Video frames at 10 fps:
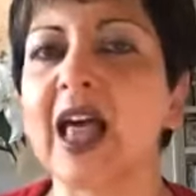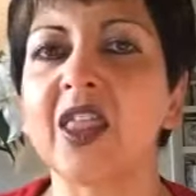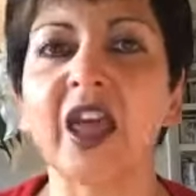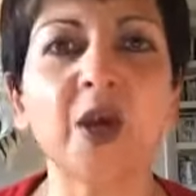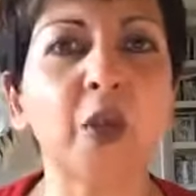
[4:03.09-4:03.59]

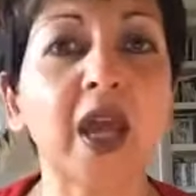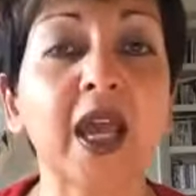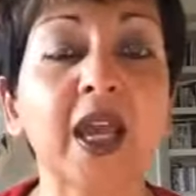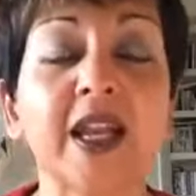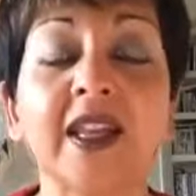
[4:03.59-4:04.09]
That
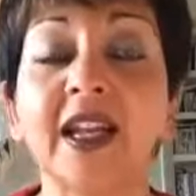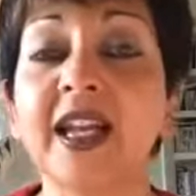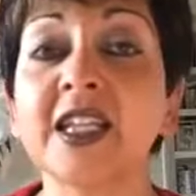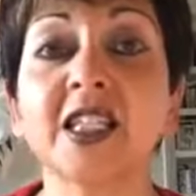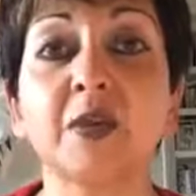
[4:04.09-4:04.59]
way, the
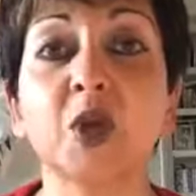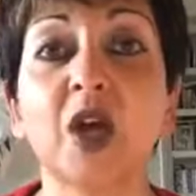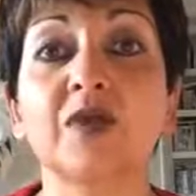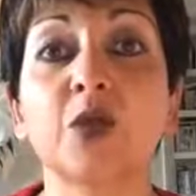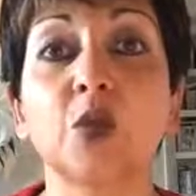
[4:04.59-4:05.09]
next time you
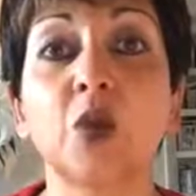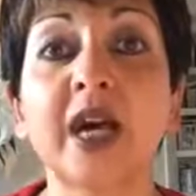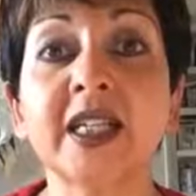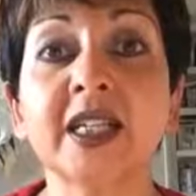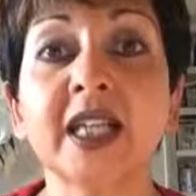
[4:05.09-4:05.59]
have to
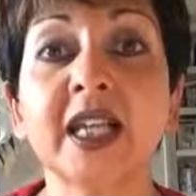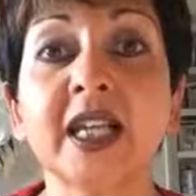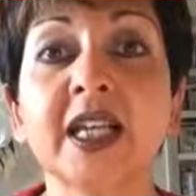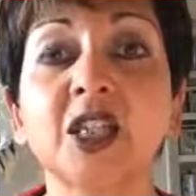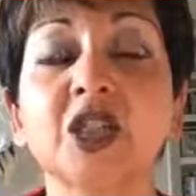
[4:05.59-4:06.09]
write in
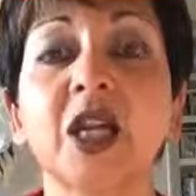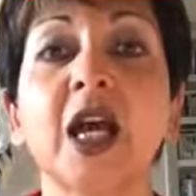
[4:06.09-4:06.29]
English,